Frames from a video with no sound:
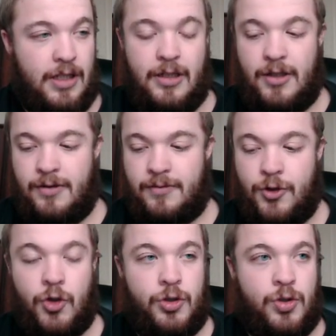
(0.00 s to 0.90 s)
a
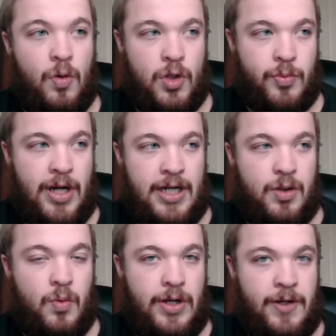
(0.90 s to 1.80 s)
good quarterback
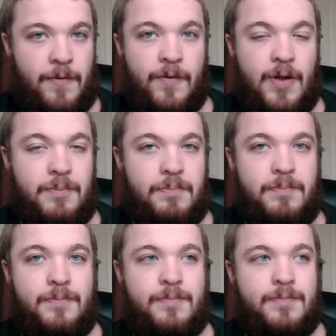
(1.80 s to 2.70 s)
away from
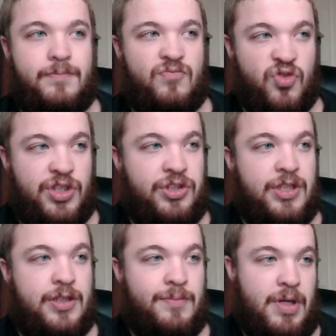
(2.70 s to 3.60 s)

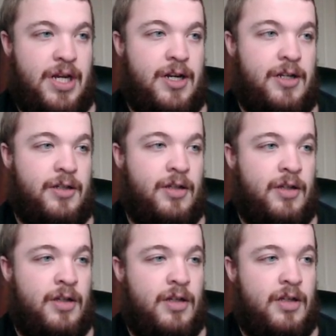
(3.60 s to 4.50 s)
really competing.
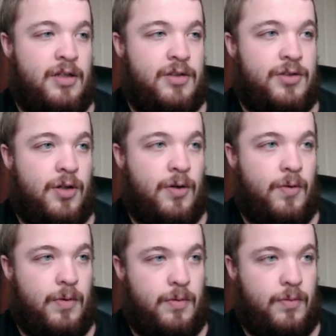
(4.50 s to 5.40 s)

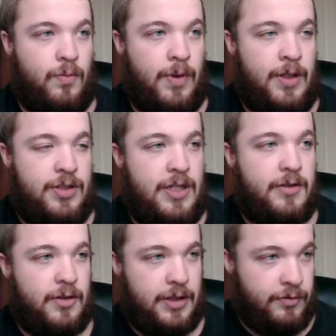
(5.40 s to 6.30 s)
So we're going to take a
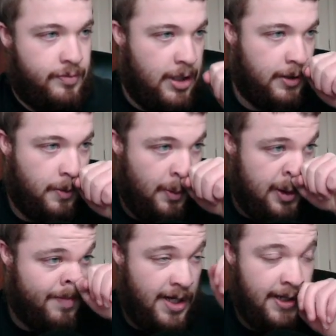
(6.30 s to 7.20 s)
look at the remaining
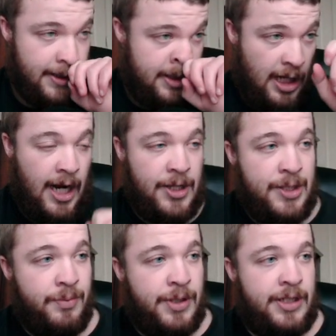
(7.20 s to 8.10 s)
quarterbacks. I
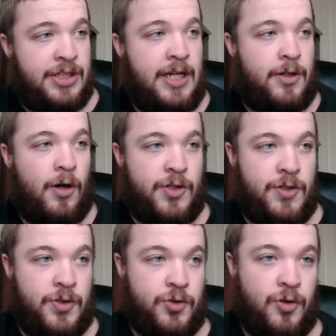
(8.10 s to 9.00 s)
think we're going to take
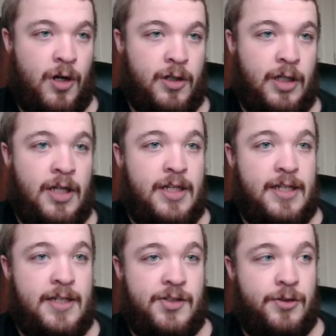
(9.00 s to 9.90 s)
Carson Strong.
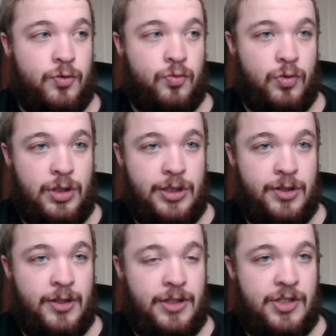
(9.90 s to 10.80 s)
He's looked really
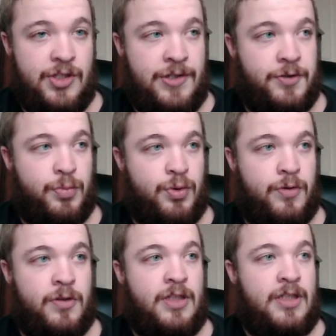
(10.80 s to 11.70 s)
good at the Senior
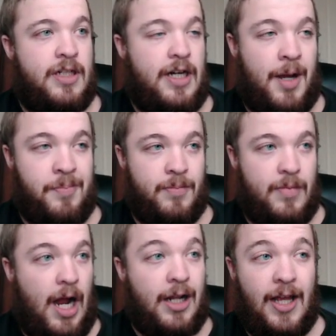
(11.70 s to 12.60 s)
Bowl.
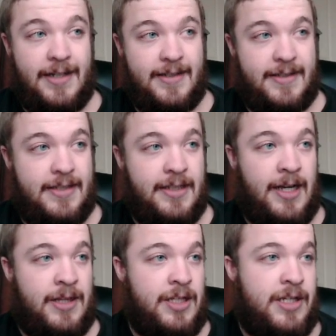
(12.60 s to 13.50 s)

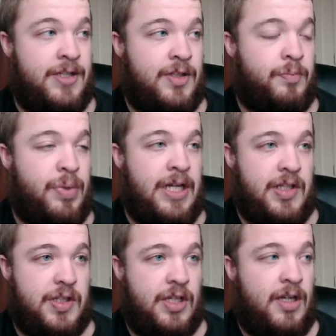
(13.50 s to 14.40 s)
I think he's the
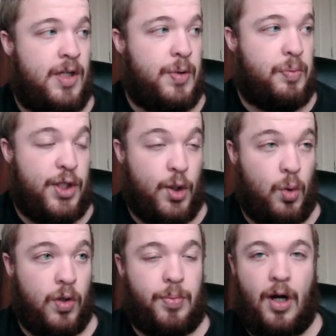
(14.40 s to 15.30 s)
best
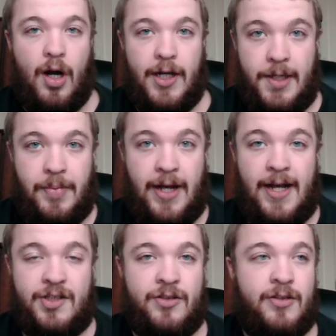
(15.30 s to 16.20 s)
pure pocket
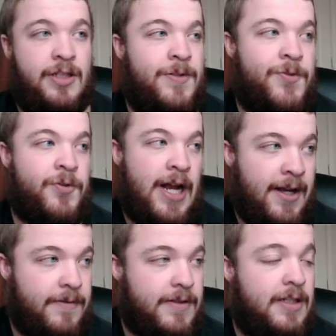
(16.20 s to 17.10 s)
passer in the
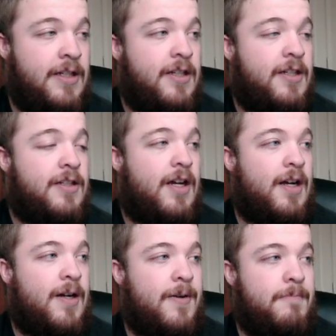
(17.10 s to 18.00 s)
draft.
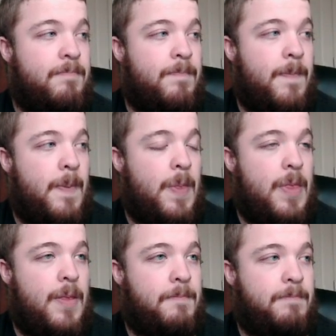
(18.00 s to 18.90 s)
I
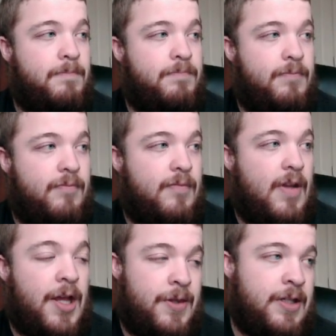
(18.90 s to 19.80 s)

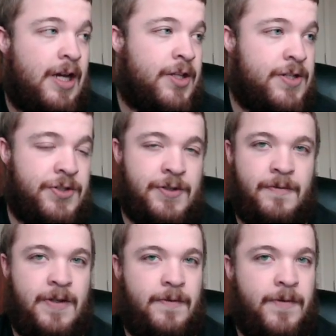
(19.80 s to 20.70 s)
think he's a good
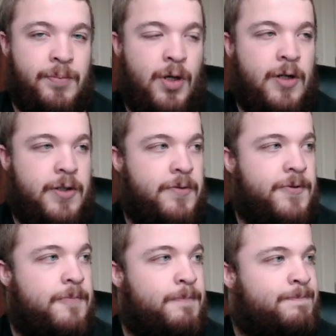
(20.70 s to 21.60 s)
fit for the
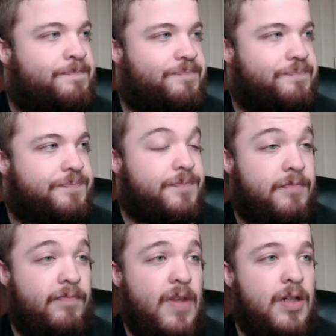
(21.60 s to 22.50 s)
Broncos.
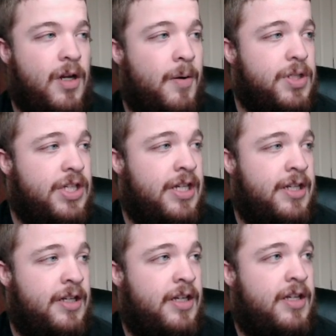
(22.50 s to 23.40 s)
Number
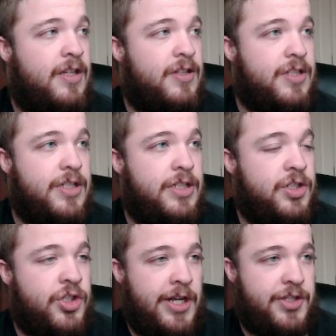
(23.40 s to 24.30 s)
10, the
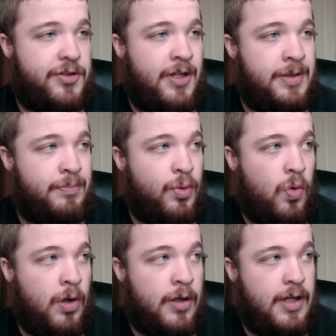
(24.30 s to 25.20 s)
Jets are on the
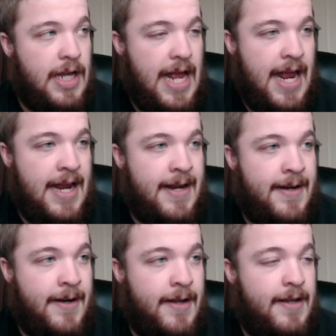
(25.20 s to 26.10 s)
board,
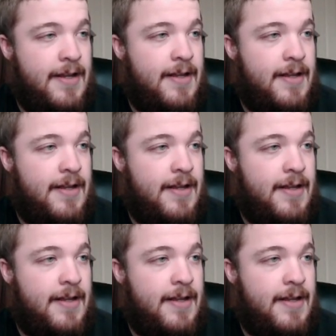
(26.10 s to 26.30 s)
and